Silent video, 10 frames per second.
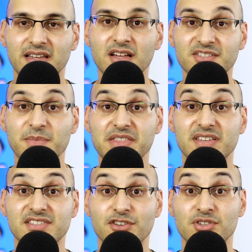last
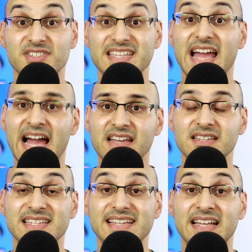method is known as the
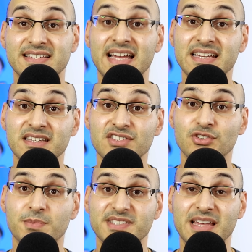agonist-antagonist
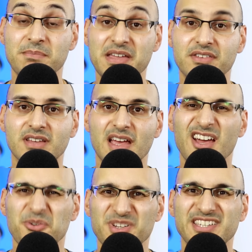superset method,
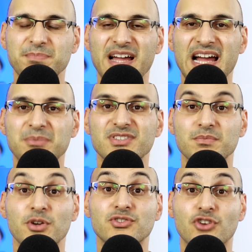which is perhaps the
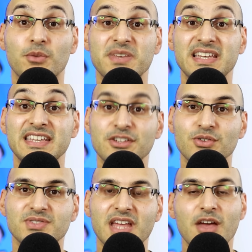most commonly
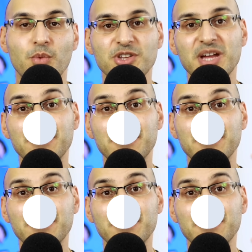used. When you